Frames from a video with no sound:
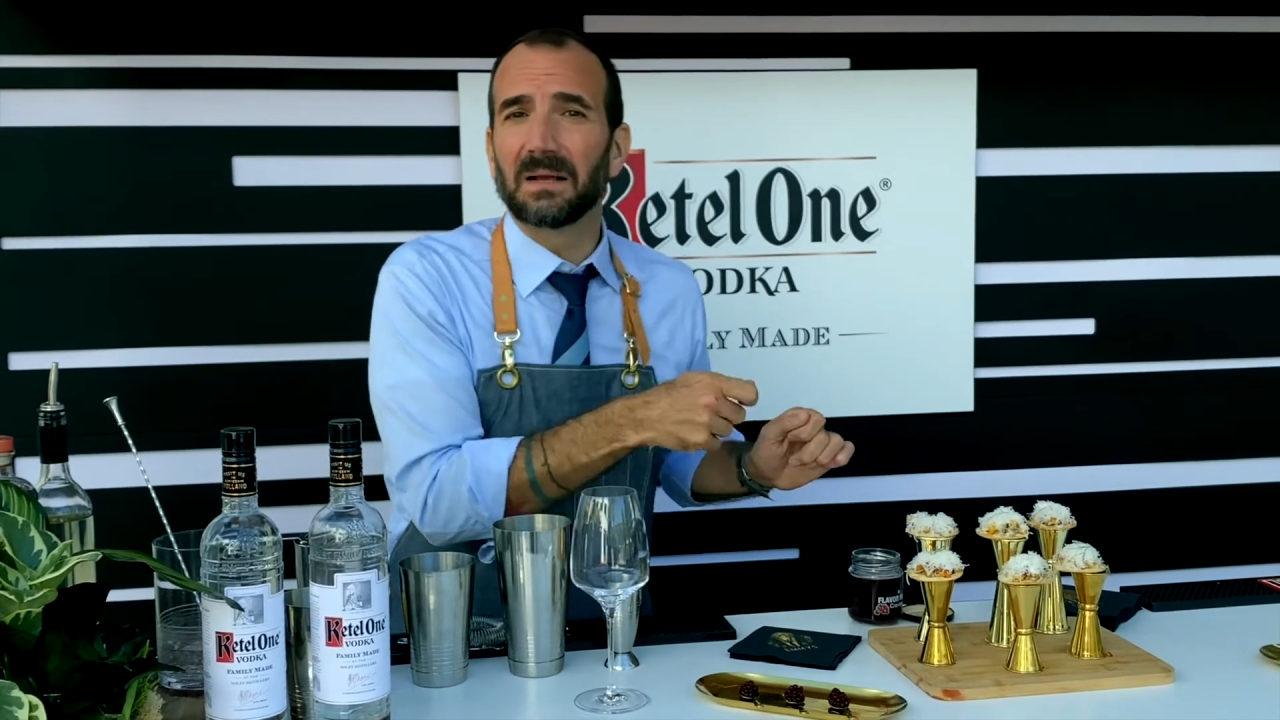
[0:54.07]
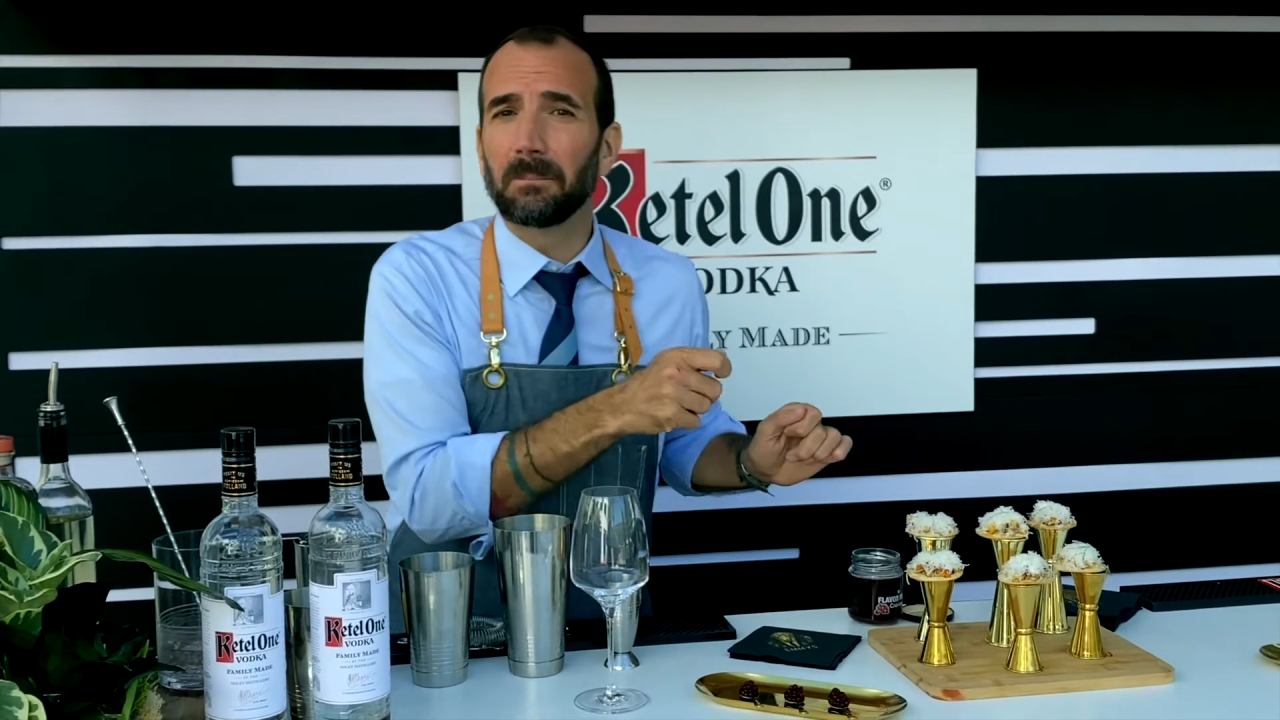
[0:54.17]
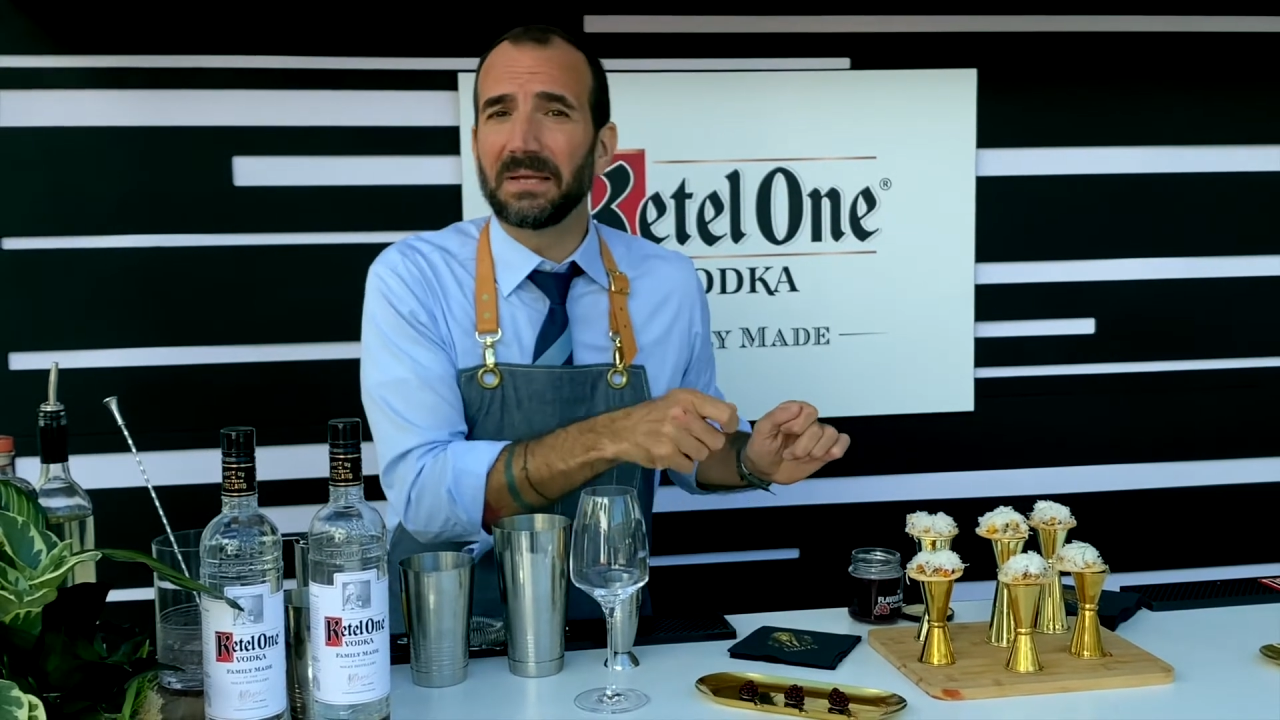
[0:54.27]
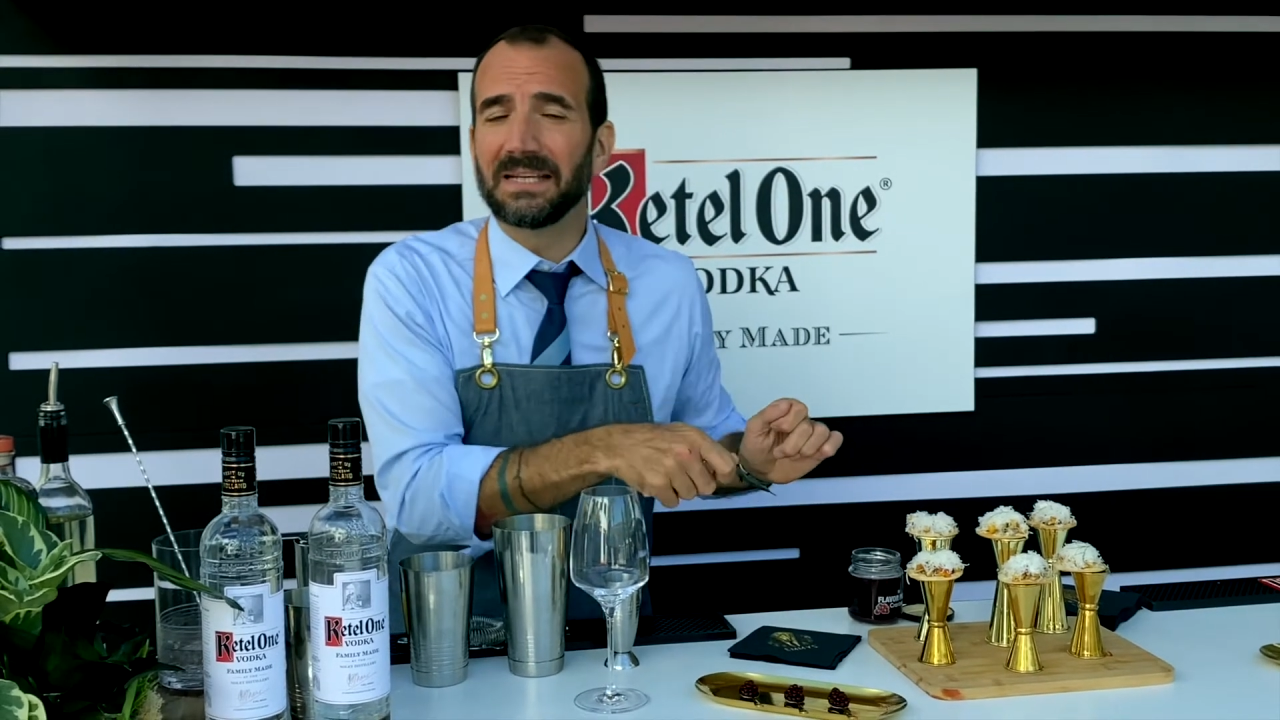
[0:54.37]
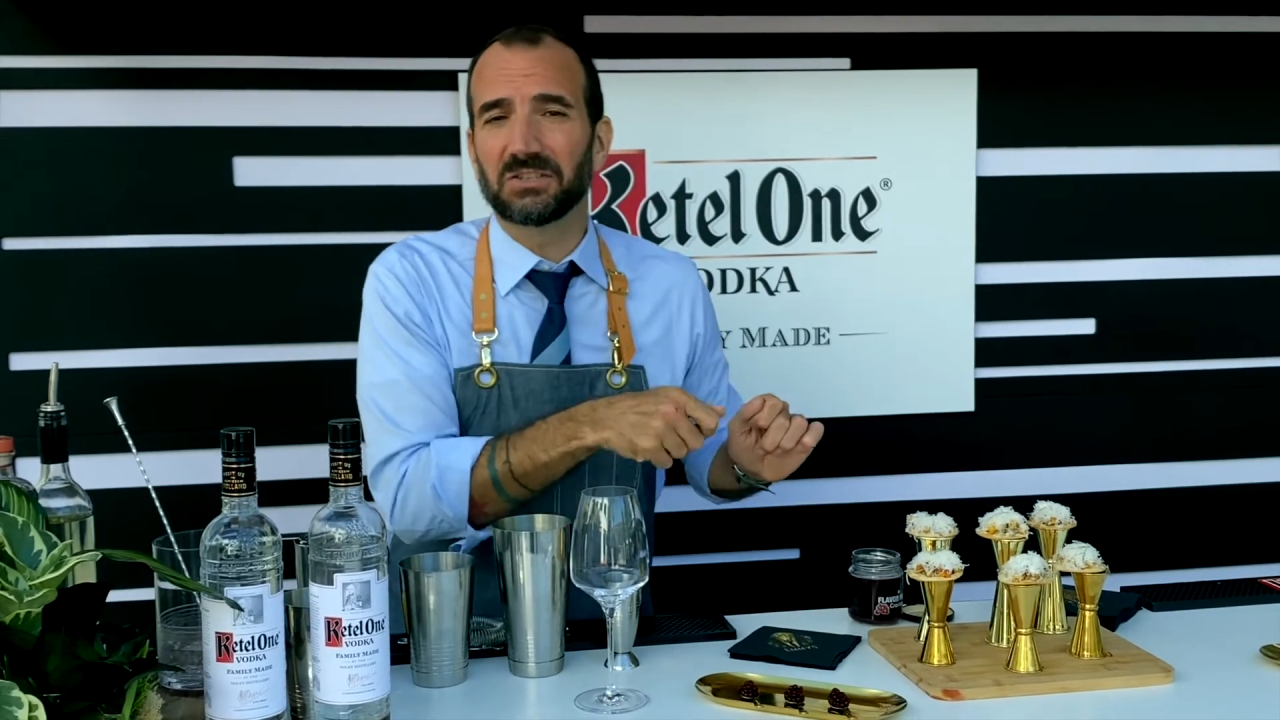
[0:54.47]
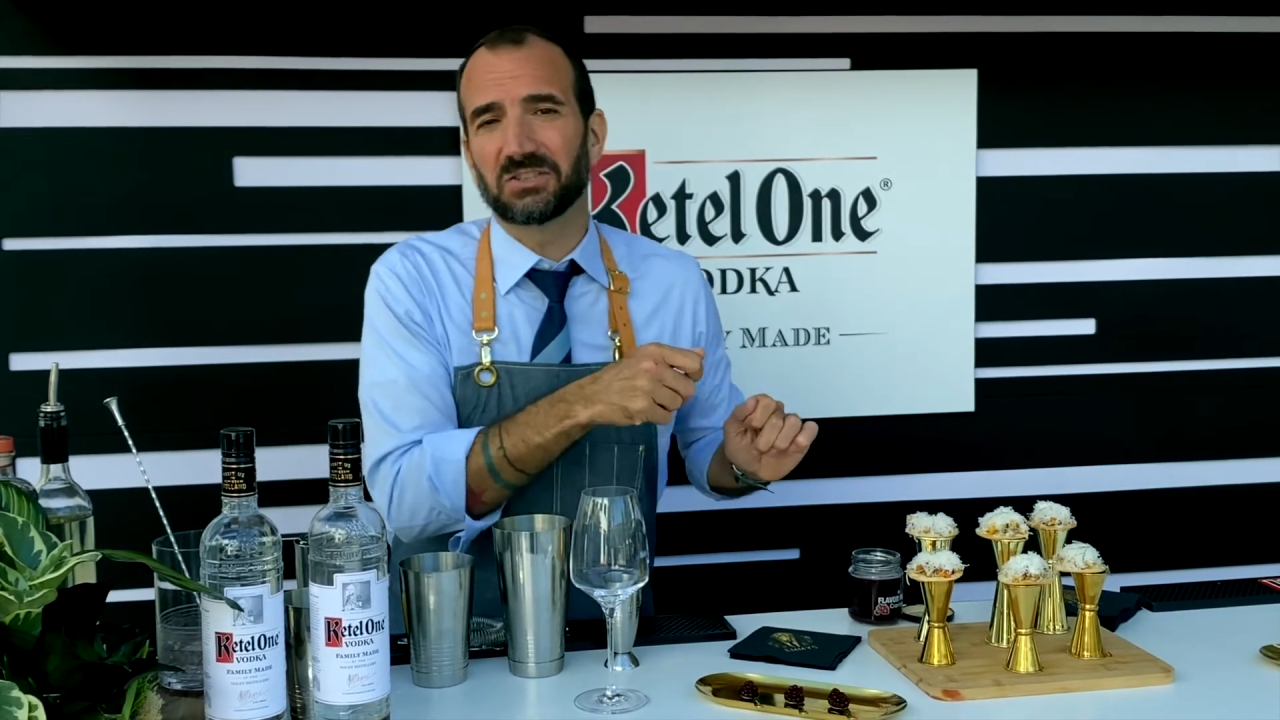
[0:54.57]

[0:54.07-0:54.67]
peach